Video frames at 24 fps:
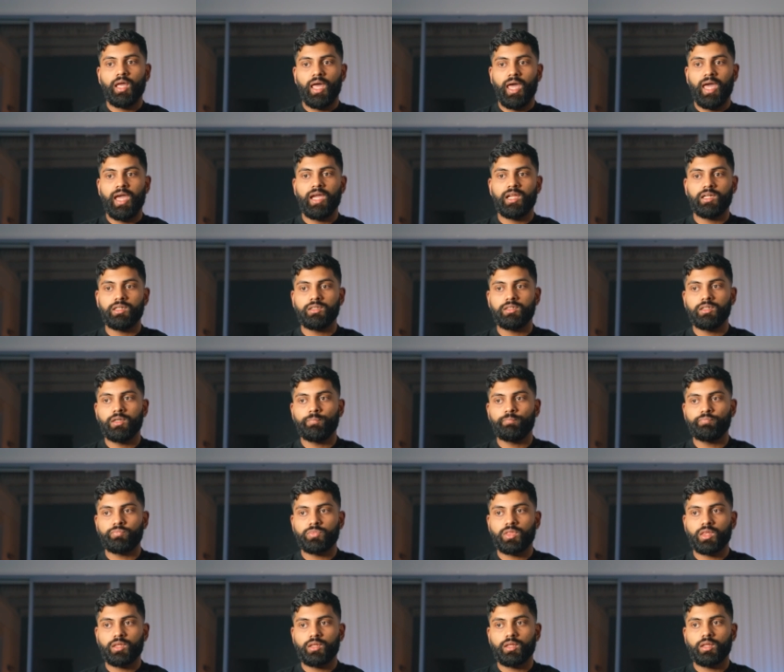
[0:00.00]
And
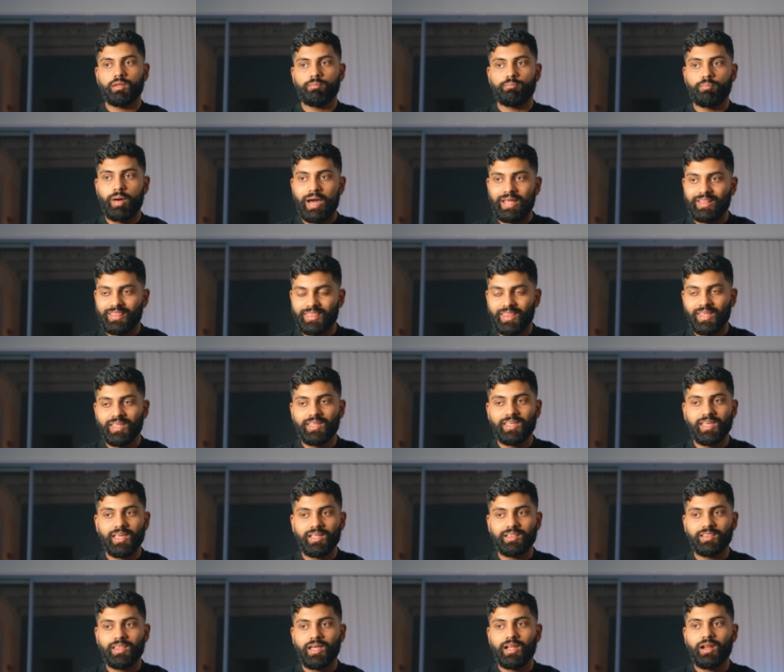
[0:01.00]
by
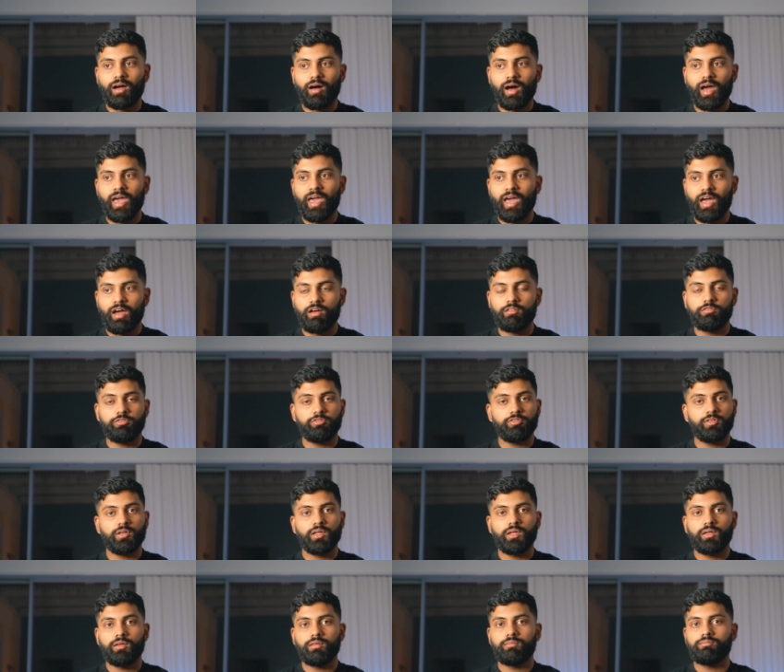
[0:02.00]
thinking that I have
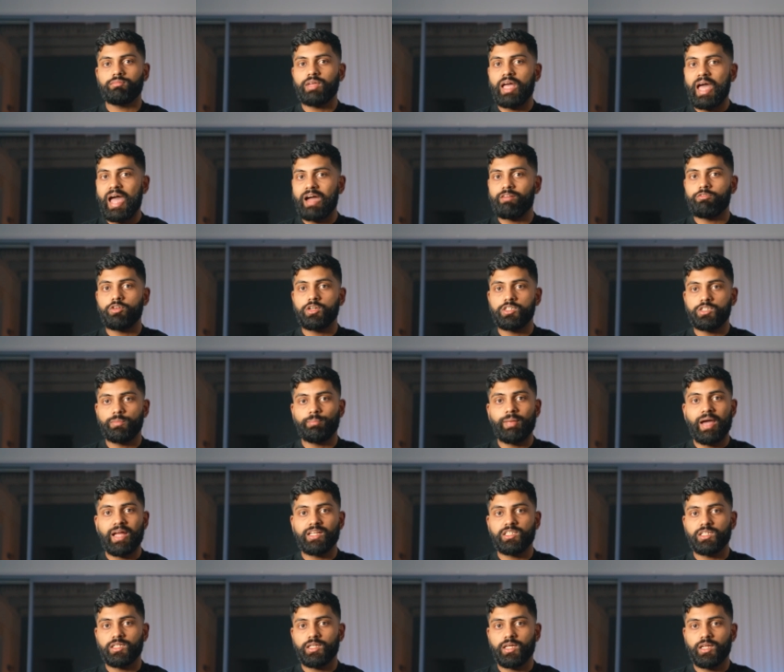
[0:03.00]
average
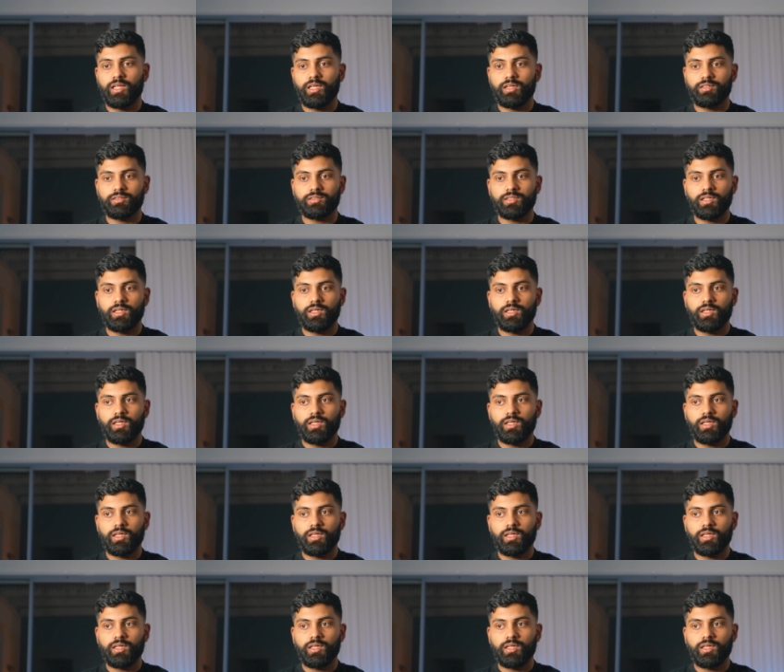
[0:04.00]
bad genetics,